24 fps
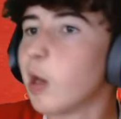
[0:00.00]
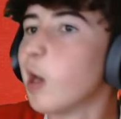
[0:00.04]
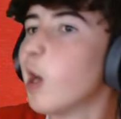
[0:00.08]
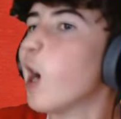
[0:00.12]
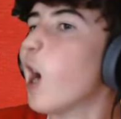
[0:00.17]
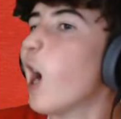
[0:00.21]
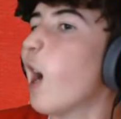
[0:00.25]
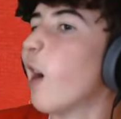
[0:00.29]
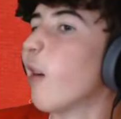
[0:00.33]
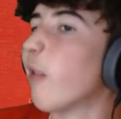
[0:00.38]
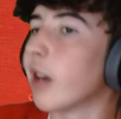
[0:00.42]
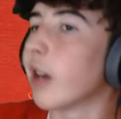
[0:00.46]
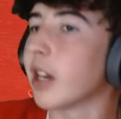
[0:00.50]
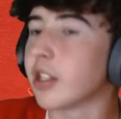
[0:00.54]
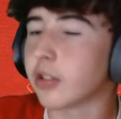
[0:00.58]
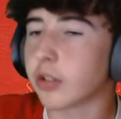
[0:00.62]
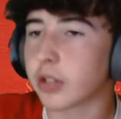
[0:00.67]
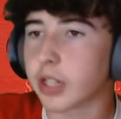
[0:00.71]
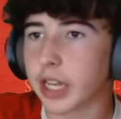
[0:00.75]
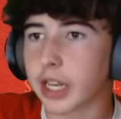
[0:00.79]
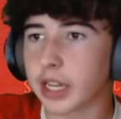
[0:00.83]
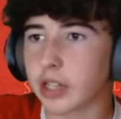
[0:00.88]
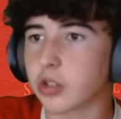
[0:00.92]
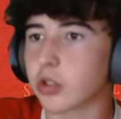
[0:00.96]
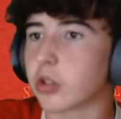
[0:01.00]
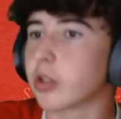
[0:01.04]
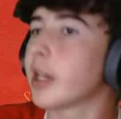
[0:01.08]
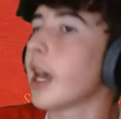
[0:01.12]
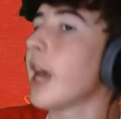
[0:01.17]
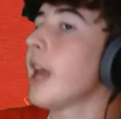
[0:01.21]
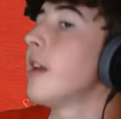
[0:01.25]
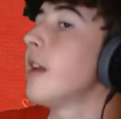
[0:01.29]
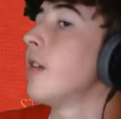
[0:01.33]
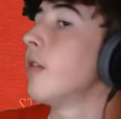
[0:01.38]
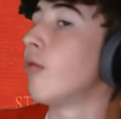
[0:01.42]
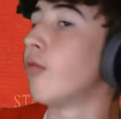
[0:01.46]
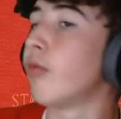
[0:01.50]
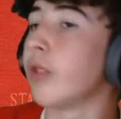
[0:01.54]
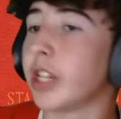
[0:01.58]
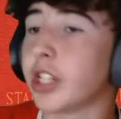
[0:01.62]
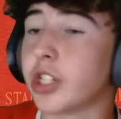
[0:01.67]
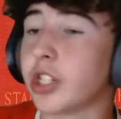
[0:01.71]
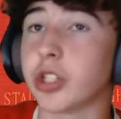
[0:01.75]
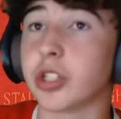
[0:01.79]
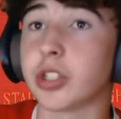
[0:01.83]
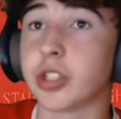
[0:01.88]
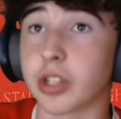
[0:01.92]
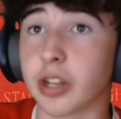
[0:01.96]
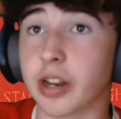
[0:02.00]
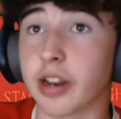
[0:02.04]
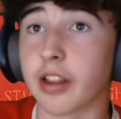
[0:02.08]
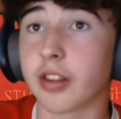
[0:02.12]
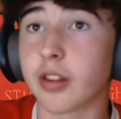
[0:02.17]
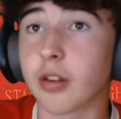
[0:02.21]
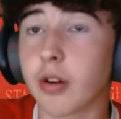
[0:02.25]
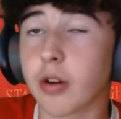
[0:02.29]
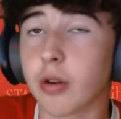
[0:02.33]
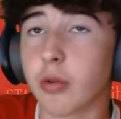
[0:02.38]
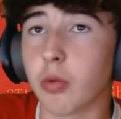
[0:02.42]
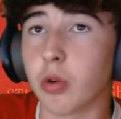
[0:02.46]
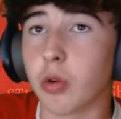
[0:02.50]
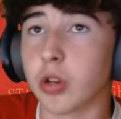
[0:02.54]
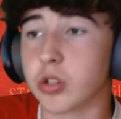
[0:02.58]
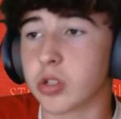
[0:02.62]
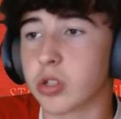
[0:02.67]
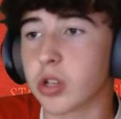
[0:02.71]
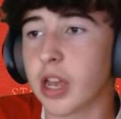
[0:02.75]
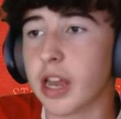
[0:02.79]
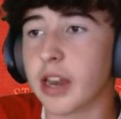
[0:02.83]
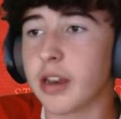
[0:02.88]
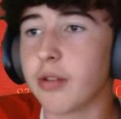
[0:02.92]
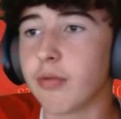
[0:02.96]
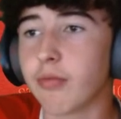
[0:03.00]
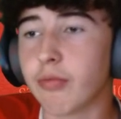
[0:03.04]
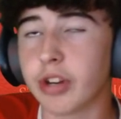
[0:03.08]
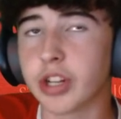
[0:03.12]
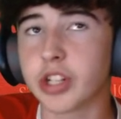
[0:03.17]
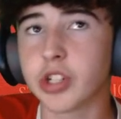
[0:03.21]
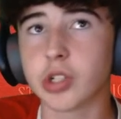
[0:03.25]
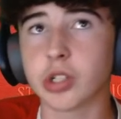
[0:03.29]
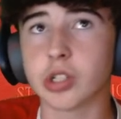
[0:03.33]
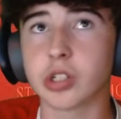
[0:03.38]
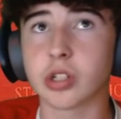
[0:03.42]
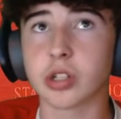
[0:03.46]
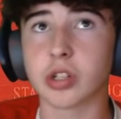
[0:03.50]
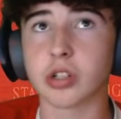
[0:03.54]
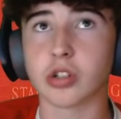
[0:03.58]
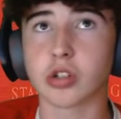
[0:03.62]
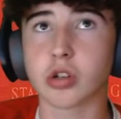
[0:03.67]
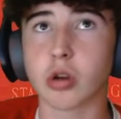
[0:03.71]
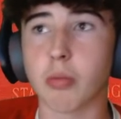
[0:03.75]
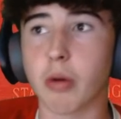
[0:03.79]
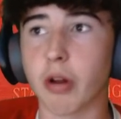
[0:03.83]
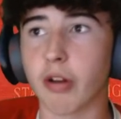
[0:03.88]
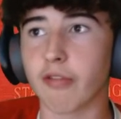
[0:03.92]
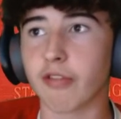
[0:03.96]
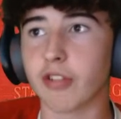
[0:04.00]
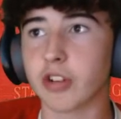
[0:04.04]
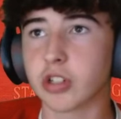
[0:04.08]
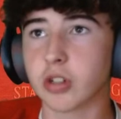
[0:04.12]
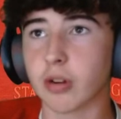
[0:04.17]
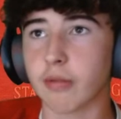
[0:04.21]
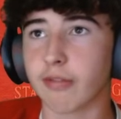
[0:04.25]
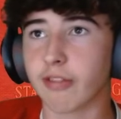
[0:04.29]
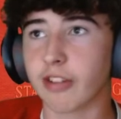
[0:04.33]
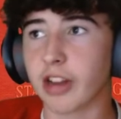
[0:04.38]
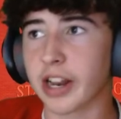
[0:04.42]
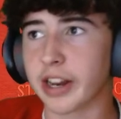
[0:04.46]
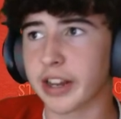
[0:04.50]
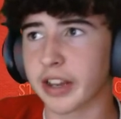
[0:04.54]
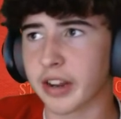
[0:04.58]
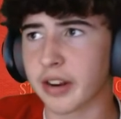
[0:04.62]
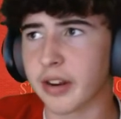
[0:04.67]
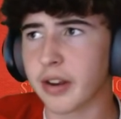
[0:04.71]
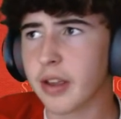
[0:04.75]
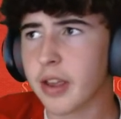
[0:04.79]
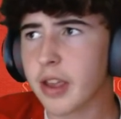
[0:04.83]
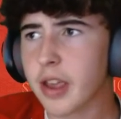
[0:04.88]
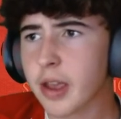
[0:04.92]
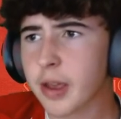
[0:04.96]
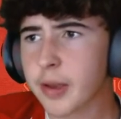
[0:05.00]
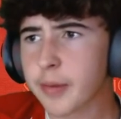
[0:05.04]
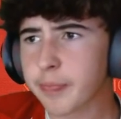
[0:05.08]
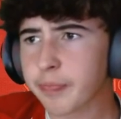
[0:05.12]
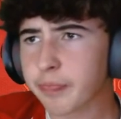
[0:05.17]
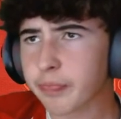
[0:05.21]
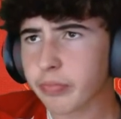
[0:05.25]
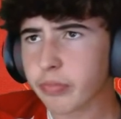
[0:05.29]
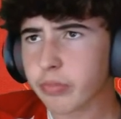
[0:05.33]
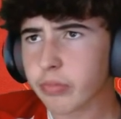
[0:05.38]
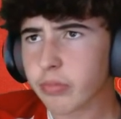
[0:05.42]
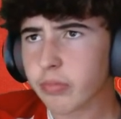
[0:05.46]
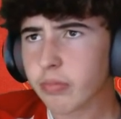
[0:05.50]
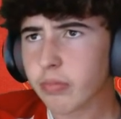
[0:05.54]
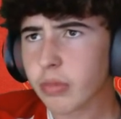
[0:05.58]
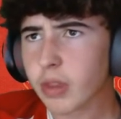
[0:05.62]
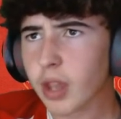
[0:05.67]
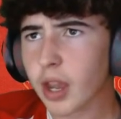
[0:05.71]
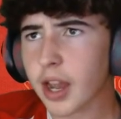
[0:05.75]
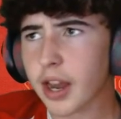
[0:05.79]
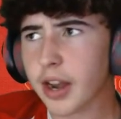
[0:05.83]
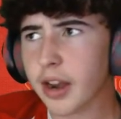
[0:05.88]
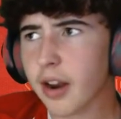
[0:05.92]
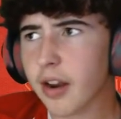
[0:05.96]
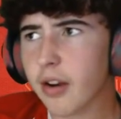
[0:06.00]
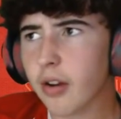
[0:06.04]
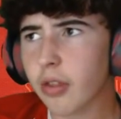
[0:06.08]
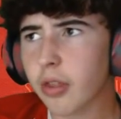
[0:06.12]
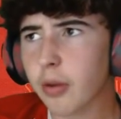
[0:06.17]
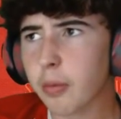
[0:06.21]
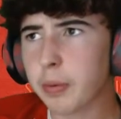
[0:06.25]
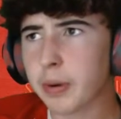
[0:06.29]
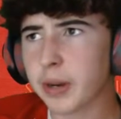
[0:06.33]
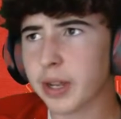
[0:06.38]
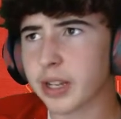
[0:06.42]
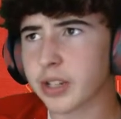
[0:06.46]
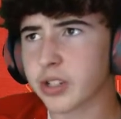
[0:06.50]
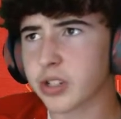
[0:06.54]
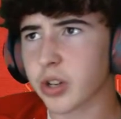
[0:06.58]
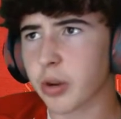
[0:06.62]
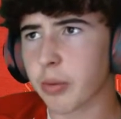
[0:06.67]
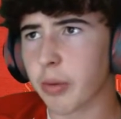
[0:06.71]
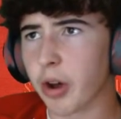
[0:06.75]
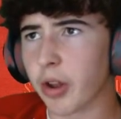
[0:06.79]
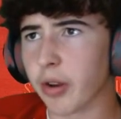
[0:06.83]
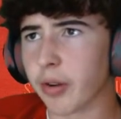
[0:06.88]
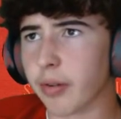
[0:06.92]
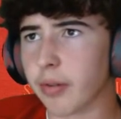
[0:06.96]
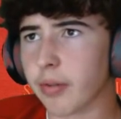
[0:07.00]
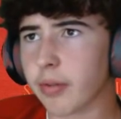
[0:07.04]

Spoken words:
Ah, right, okay, so Kenton Richardson, I thought it was. Kenton Richardson's come on for Tom Flanagan. And another player's come on.